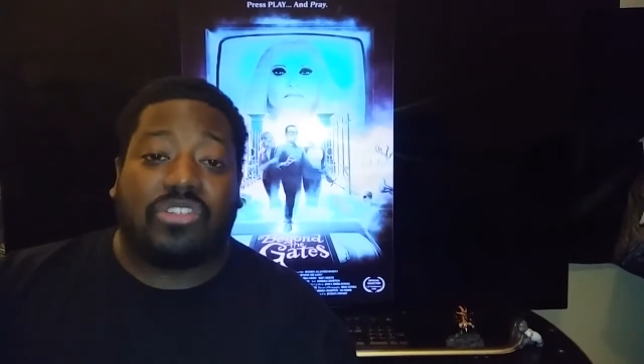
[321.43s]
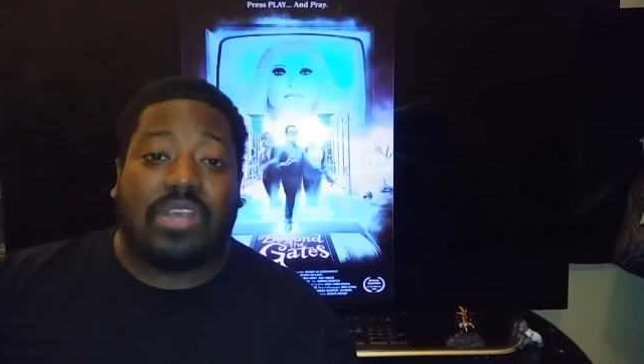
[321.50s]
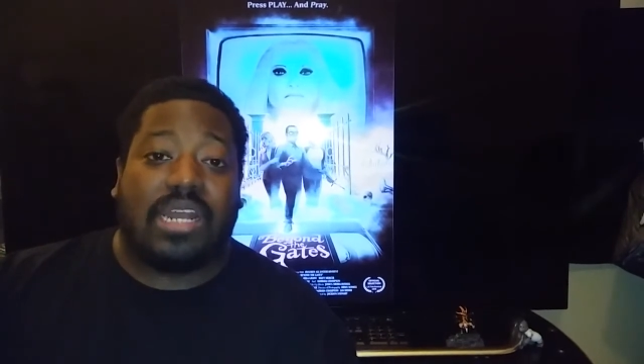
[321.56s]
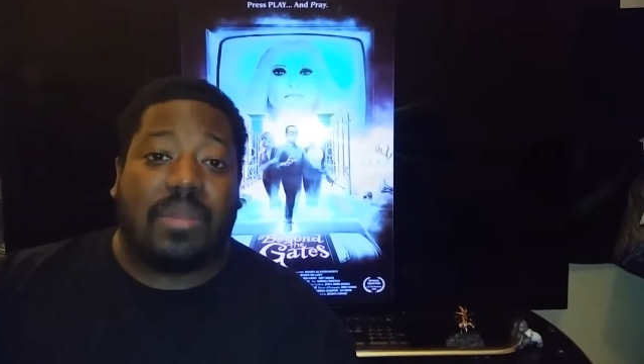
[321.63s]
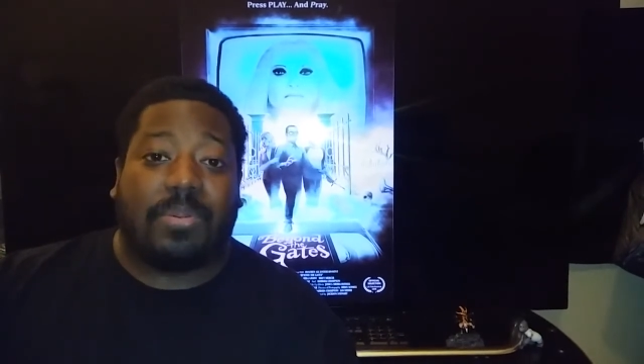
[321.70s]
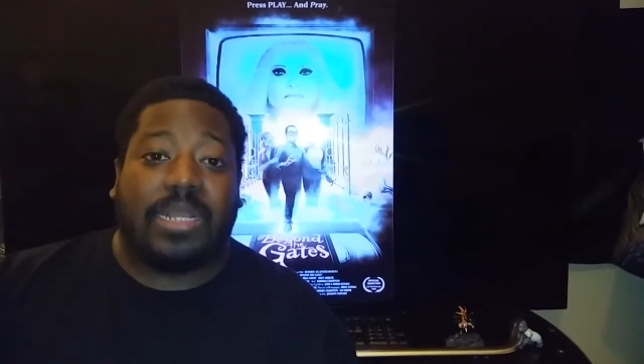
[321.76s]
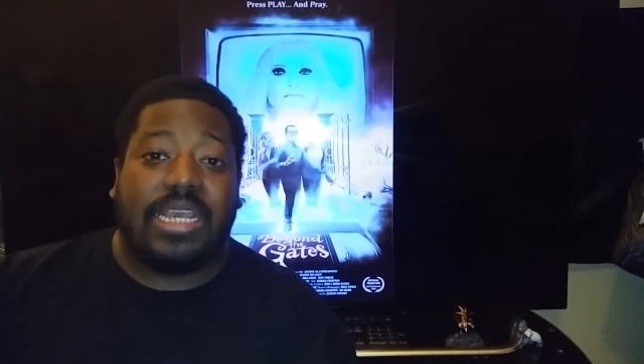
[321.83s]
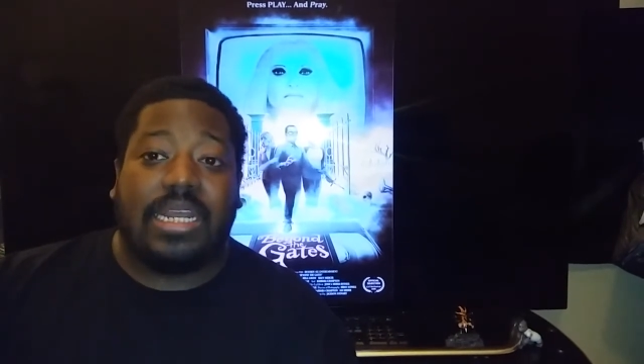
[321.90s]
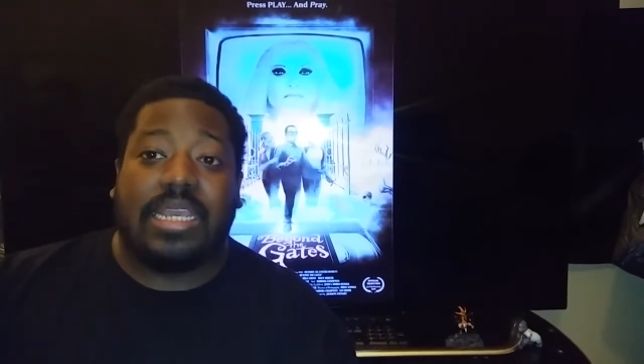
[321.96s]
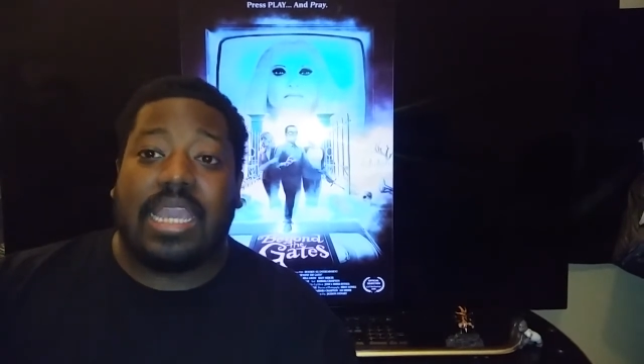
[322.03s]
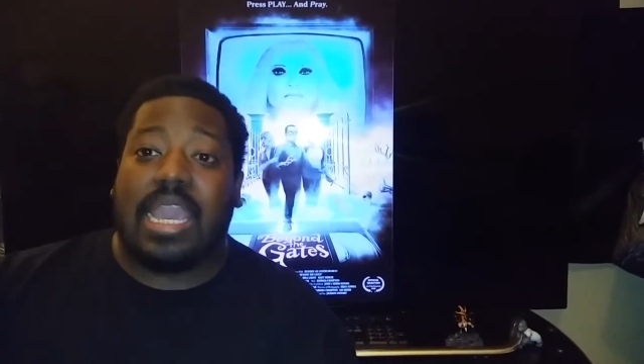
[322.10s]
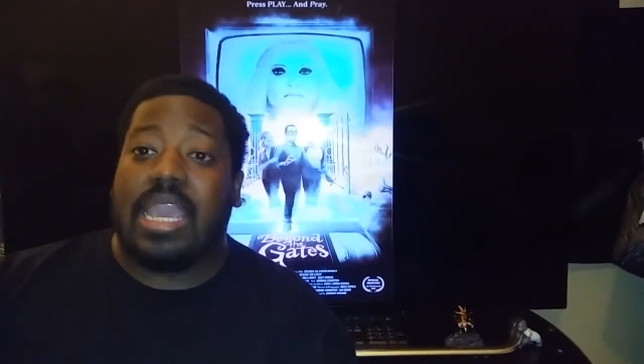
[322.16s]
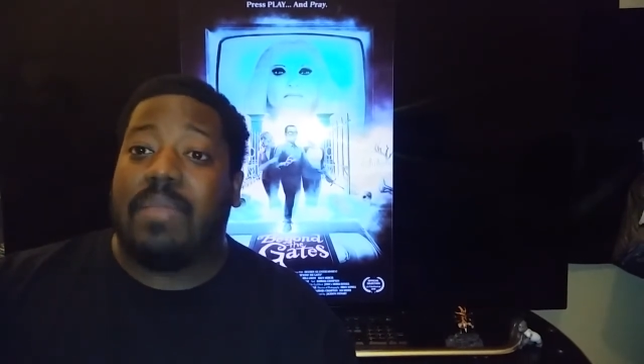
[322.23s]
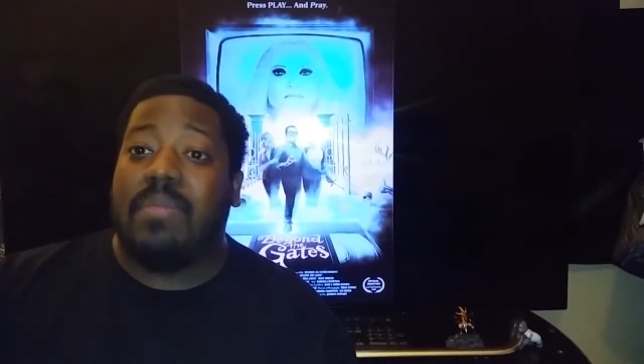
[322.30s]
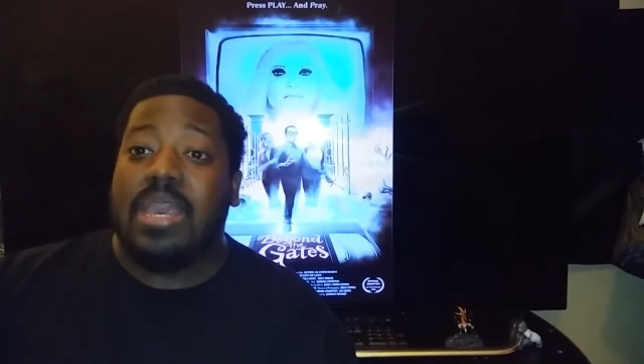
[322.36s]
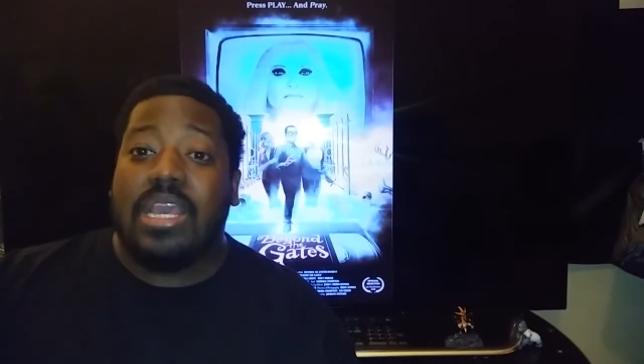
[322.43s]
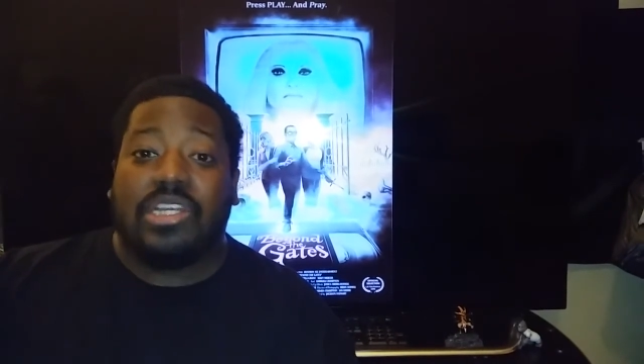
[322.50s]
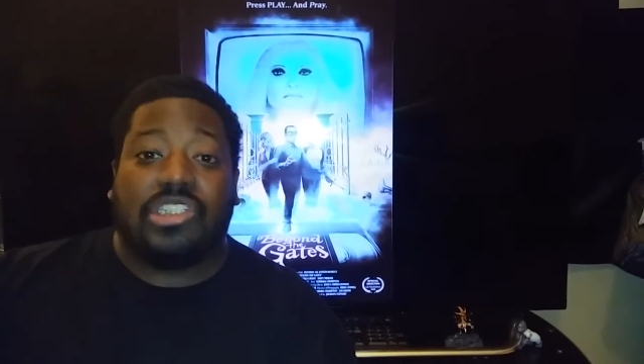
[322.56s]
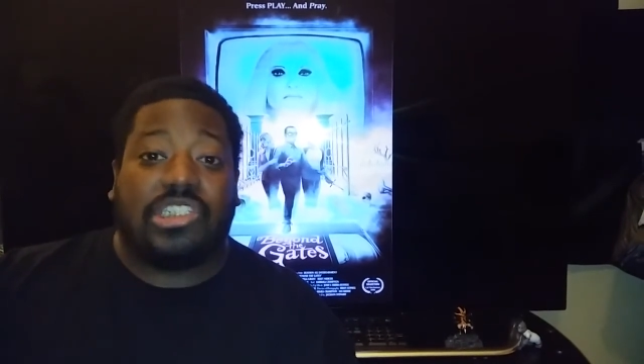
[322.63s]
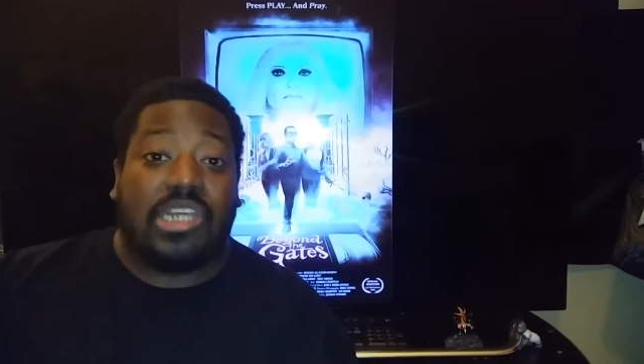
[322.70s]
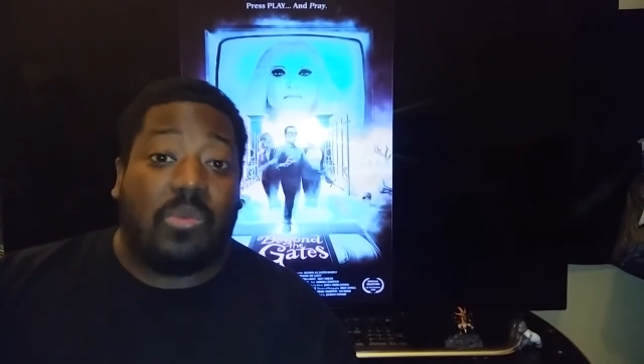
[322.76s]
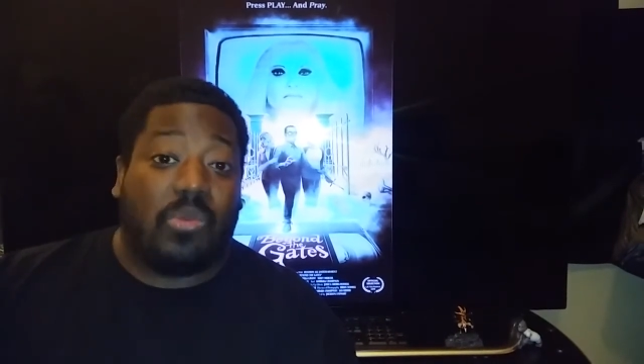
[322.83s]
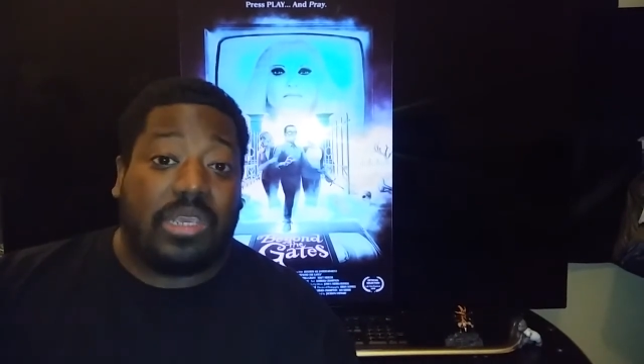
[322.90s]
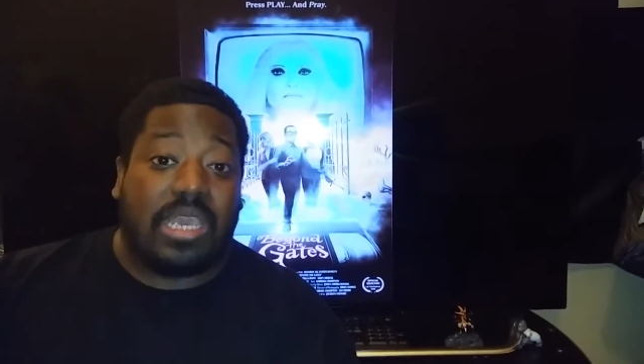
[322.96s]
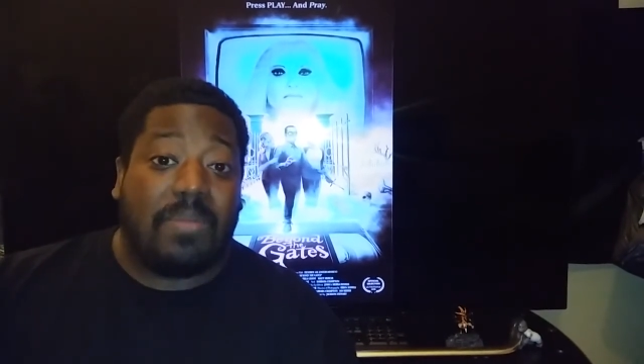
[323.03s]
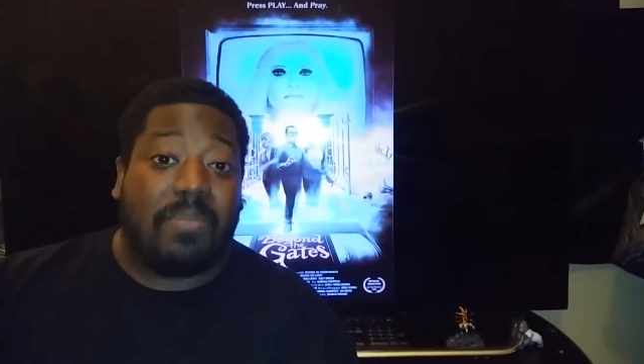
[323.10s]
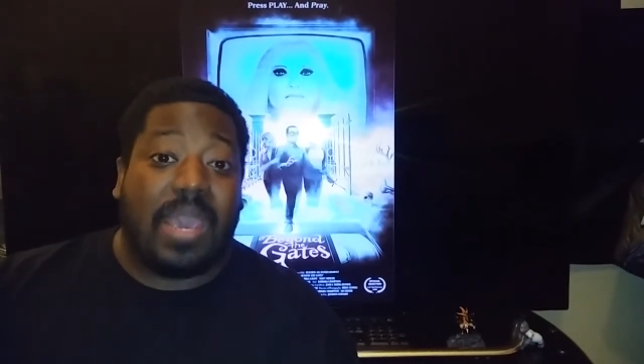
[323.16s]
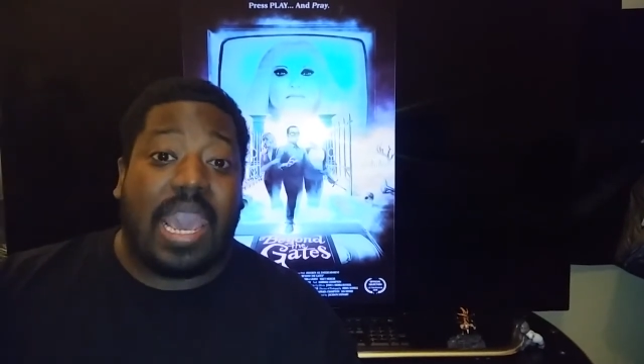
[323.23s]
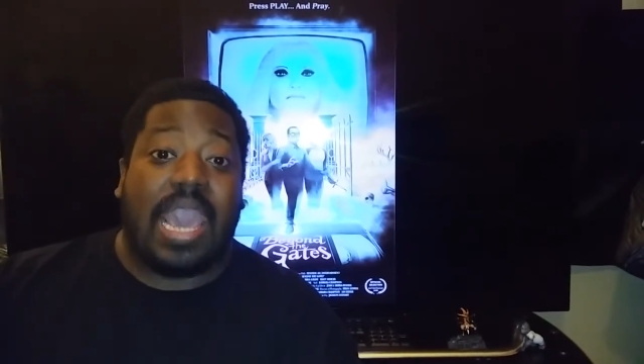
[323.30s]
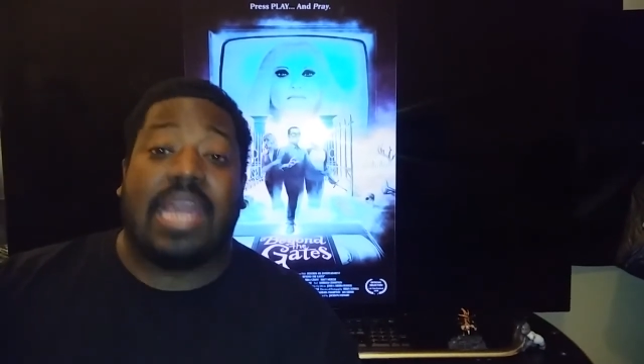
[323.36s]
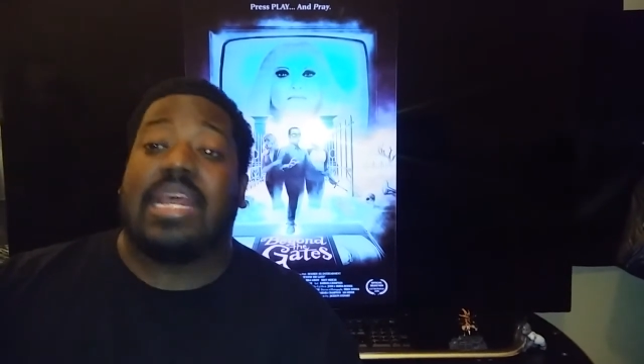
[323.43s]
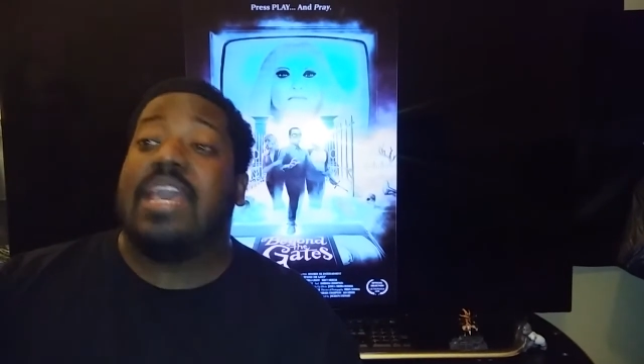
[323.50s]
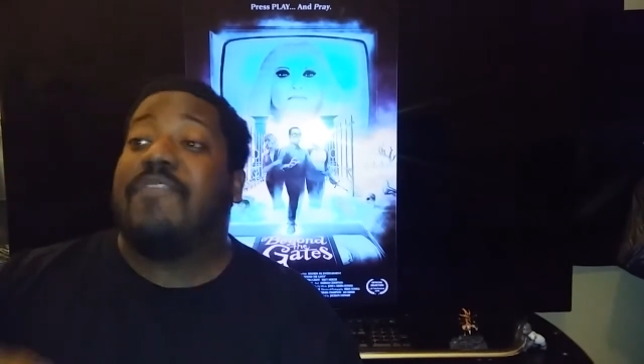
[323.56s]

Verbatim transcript: try to play the game, shit will get bad.